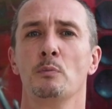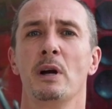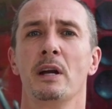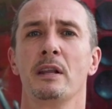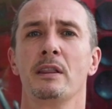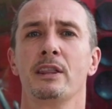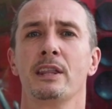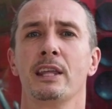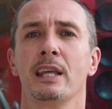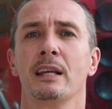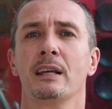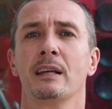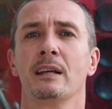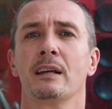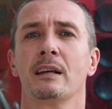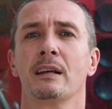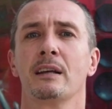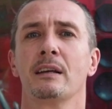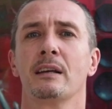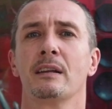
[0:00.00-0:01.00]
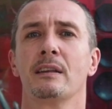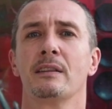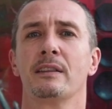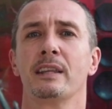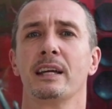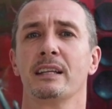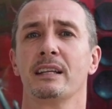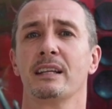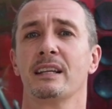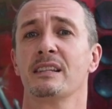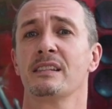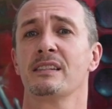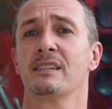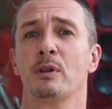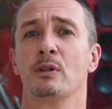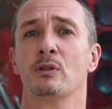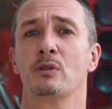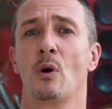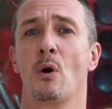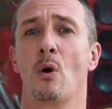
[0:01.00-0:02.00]
You might think that
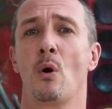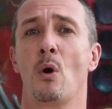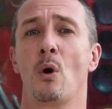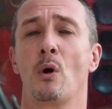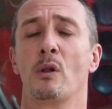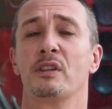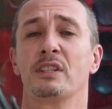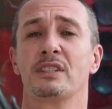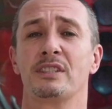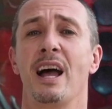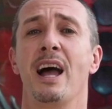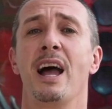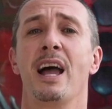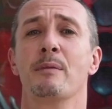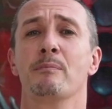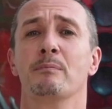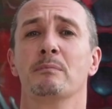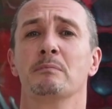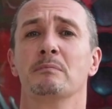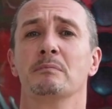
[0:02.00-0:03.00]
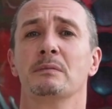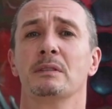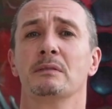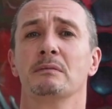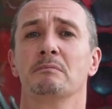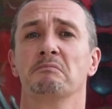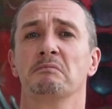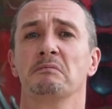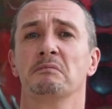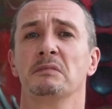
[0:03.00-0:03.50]
happens all the time.